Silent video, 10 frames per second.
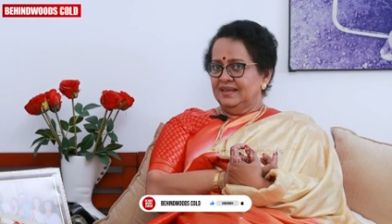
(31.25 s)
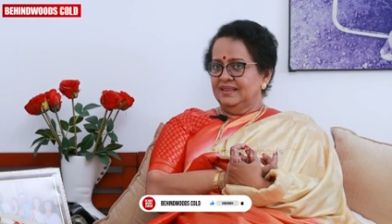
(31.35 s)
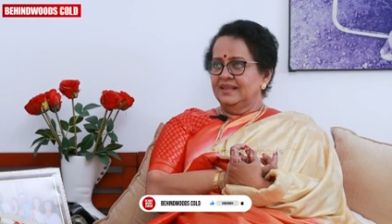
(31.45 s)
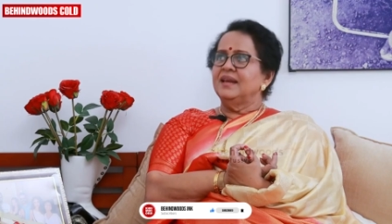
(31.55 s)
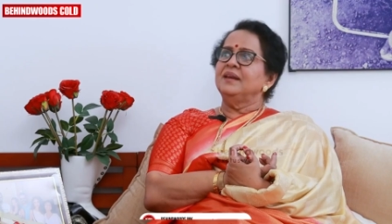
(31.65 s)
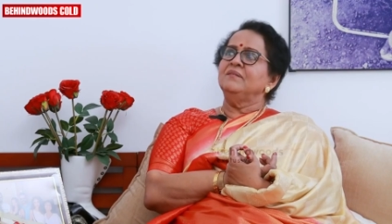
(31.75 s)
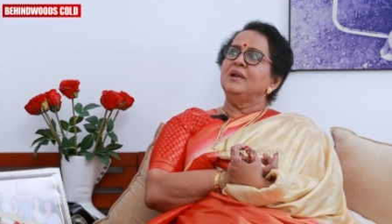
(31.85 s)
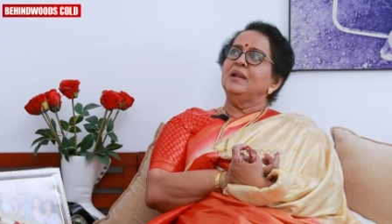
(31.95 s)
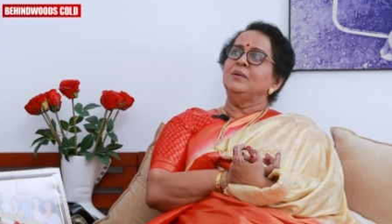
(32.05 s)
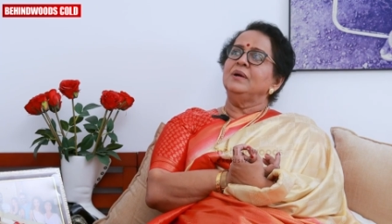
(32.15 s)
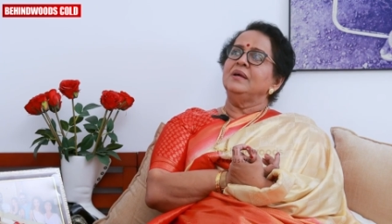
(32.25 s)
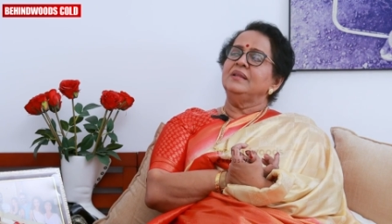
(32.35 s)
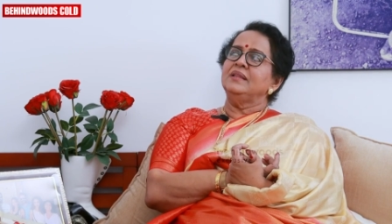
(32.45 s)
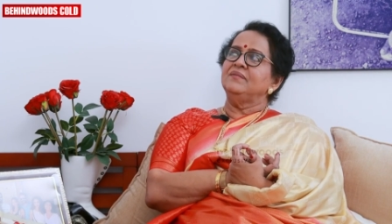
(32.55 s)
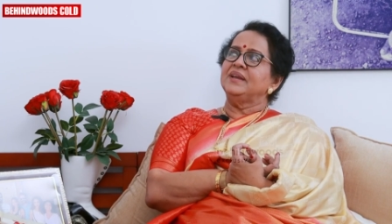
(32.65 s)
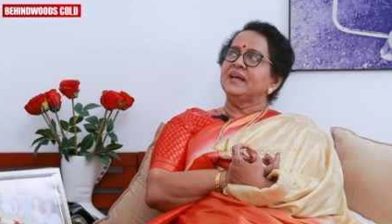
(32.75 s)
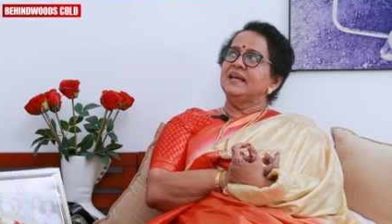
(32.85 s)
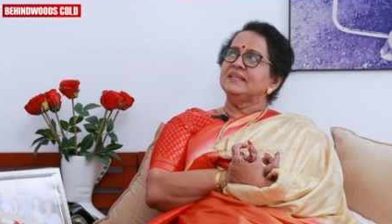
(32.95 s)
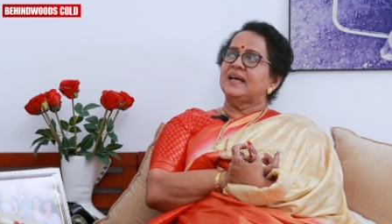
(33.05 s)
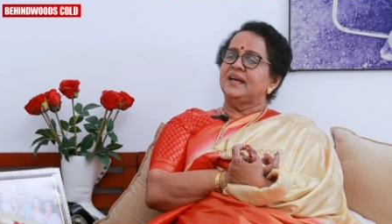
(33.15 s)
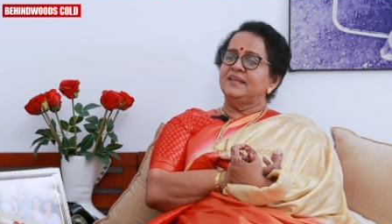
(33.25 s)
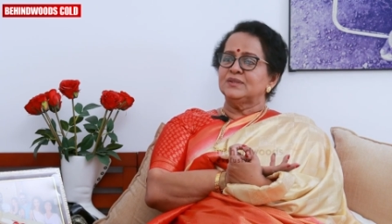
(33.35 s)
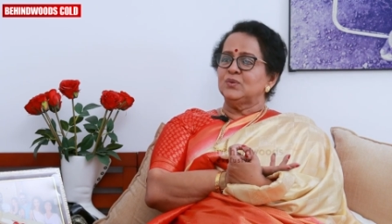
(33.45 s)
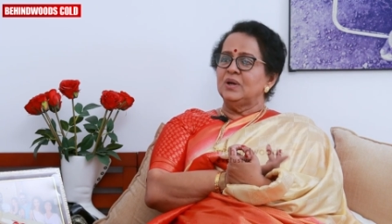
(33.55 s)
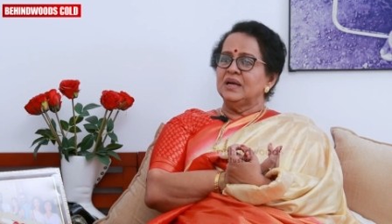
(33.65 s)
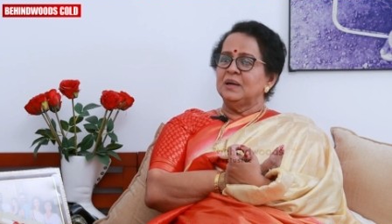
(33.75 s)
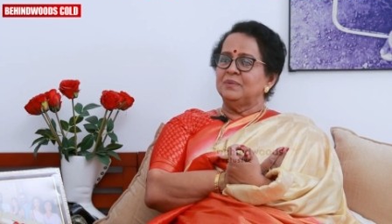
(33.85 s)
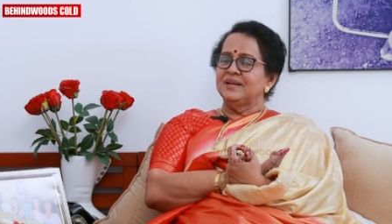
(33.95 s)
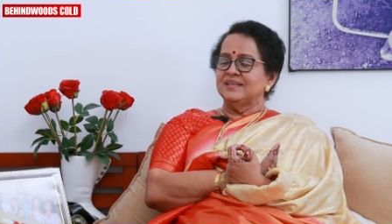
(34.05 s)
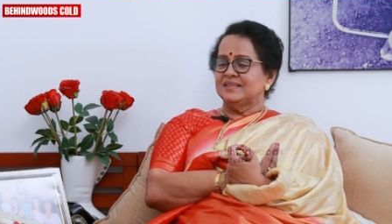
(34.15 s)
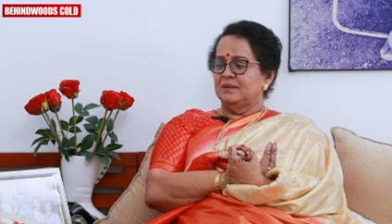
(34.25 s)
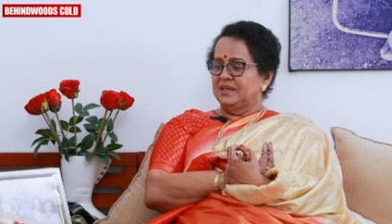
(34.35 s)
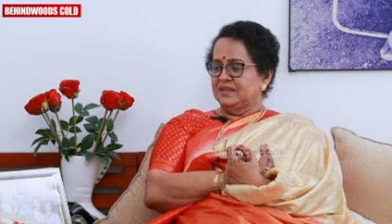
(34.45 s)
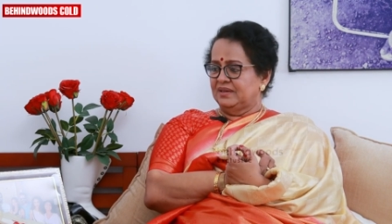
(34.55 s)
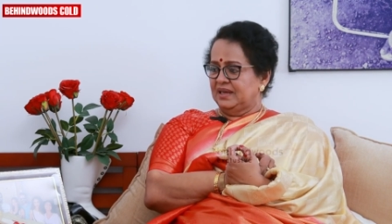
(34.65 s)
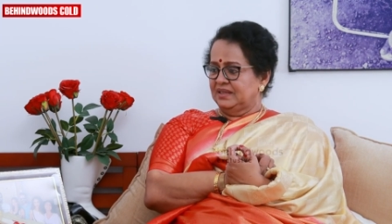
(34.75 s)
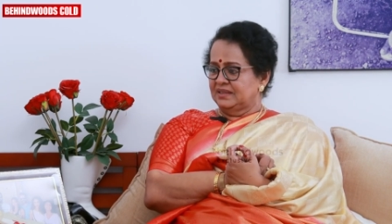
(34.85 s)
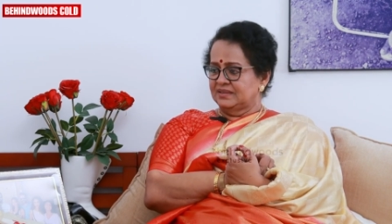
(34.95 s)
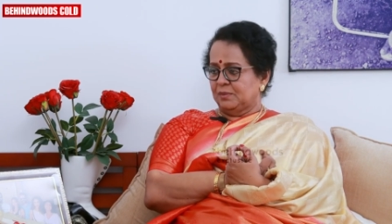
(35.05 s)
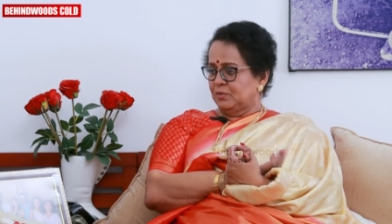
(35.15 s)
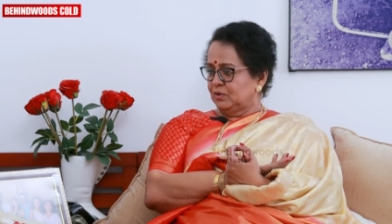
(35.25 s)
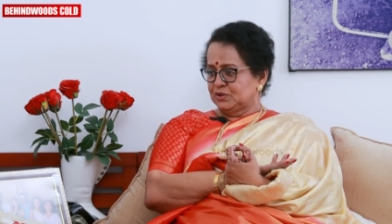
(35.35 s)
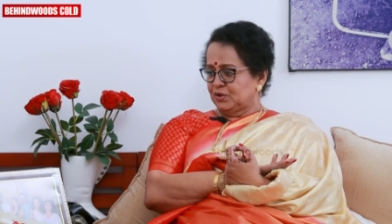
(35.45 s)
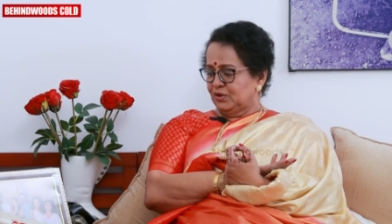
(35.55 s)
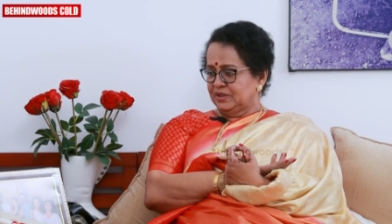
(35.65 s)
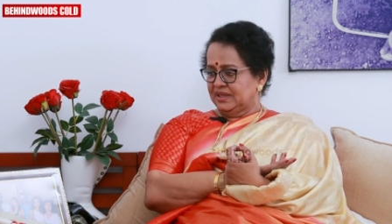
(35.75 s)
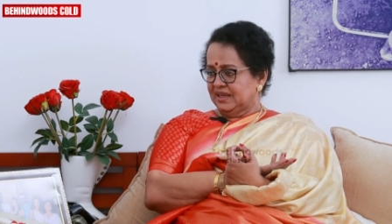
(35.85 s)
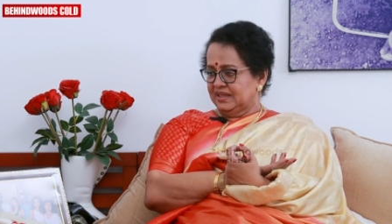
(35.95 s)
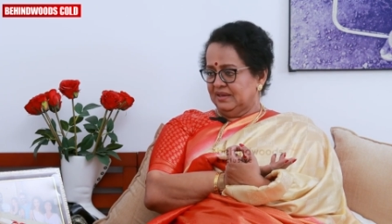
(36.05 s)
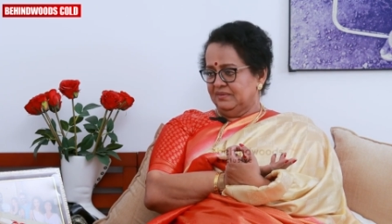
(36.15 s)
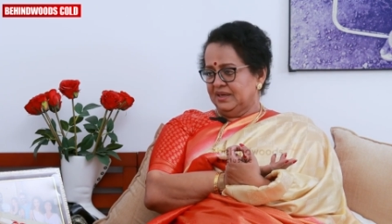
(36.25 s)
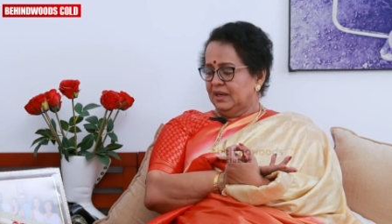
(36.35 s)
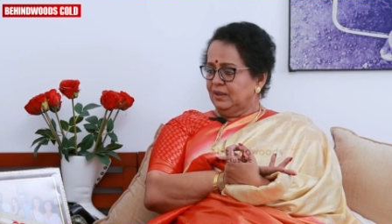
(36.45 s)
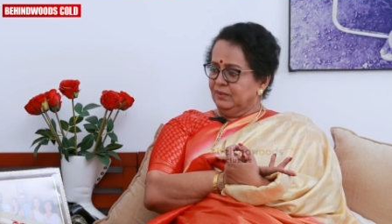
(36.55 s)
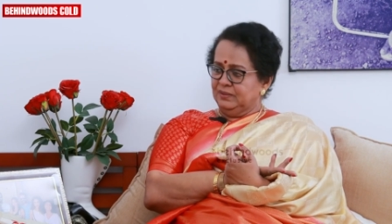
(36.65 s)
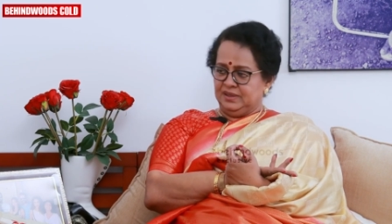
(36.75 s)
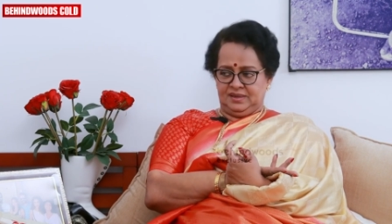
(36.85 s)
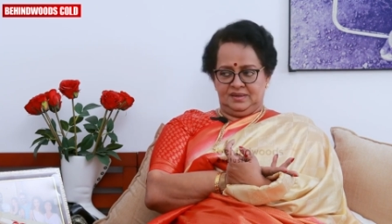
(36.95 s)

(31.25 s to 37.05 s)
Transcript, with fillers: Indran, well, the very case, Chinese school like a particular subject, suppose you know the day they read long will.